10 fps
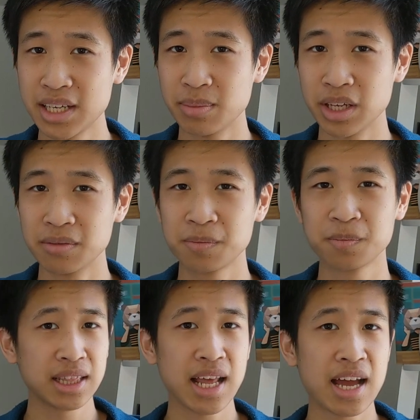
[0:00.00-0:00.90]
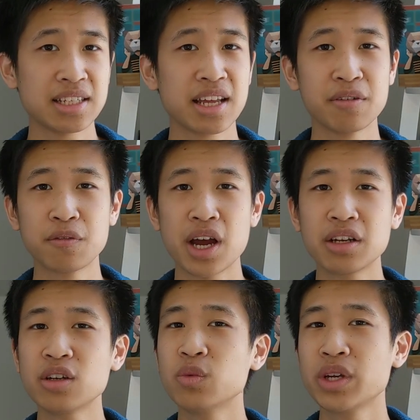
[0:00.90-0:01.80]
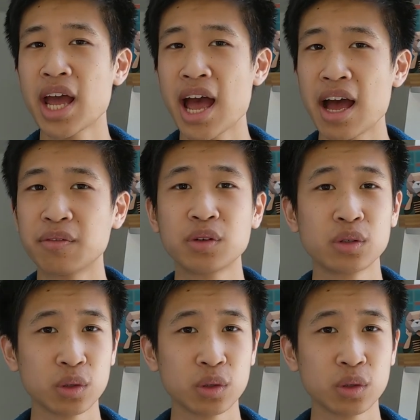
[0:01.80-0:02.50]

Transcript: demon. Last and final, we have